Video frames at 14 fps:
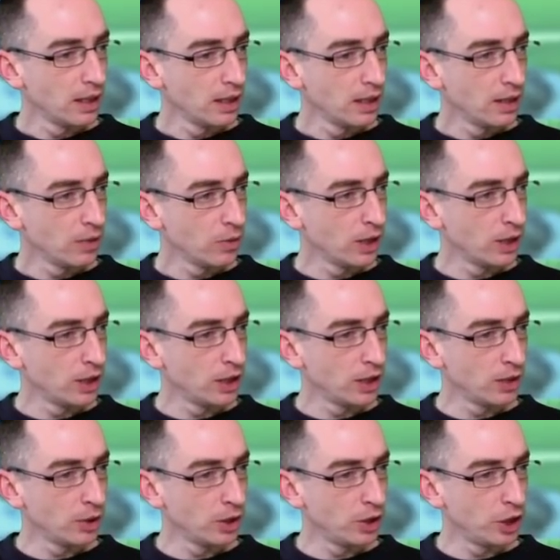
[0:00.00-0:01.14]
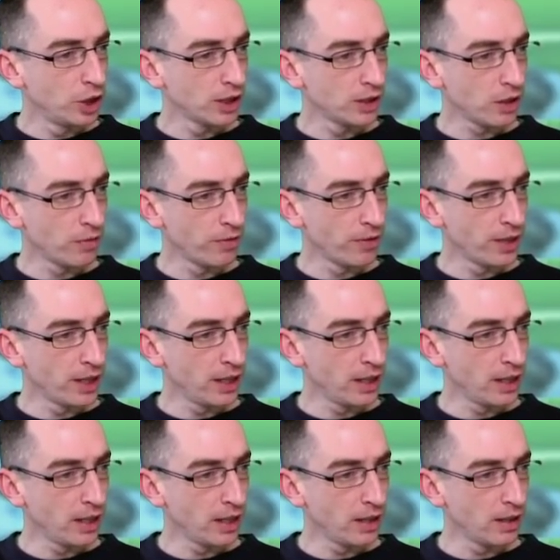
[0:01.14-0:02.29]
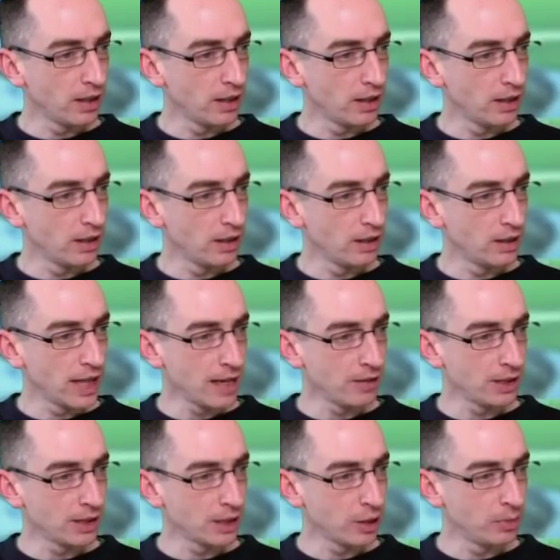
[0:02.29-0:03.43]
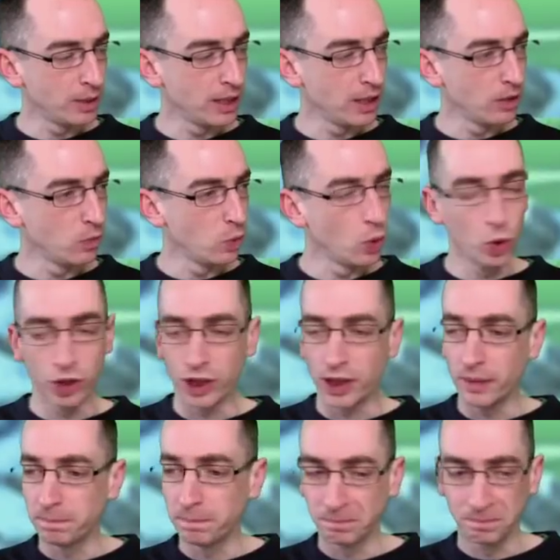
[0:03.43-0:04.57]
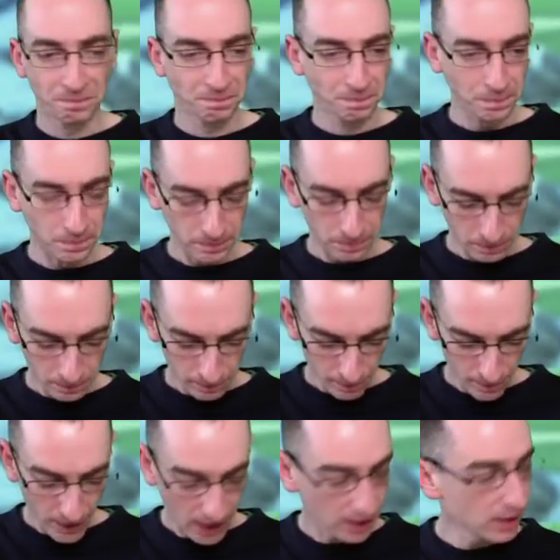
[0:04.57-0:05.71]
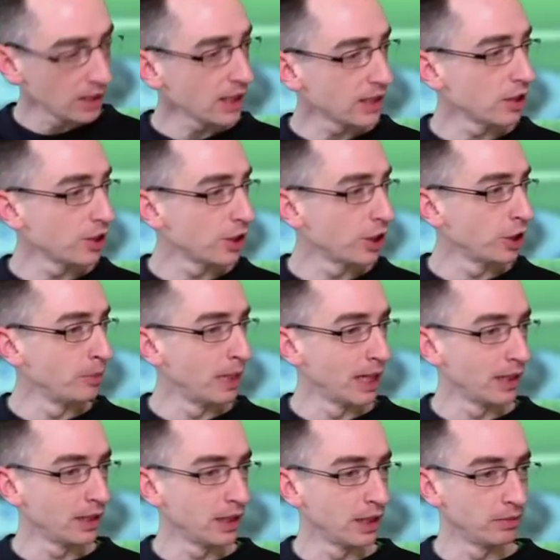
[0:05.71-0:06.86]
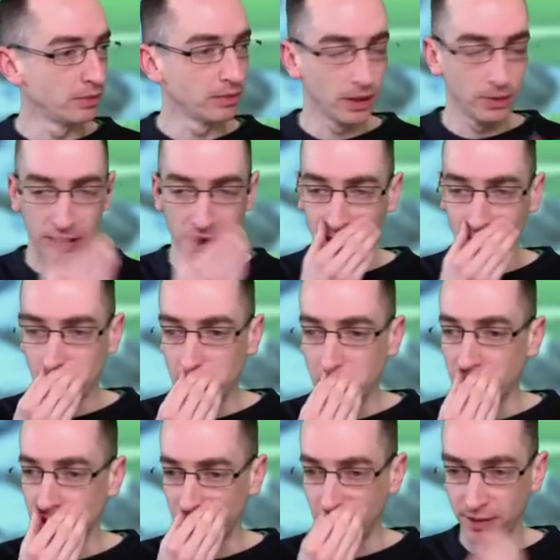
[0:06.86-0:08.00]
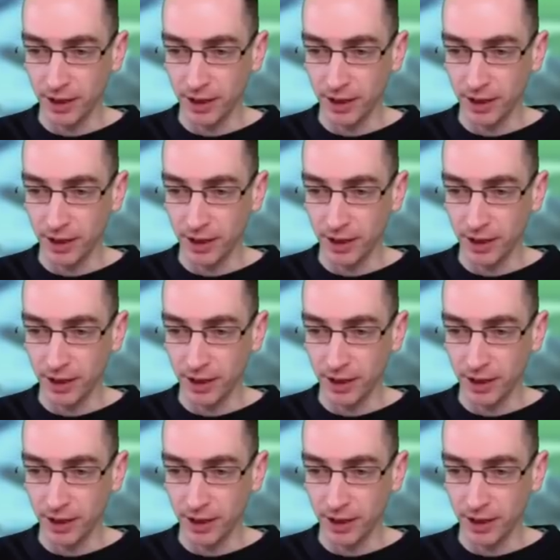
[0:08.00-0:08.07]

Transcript: Otherwise you're going to adjust off the down the slope and in the water. So that's not too bad, you know. I was thinking they might have given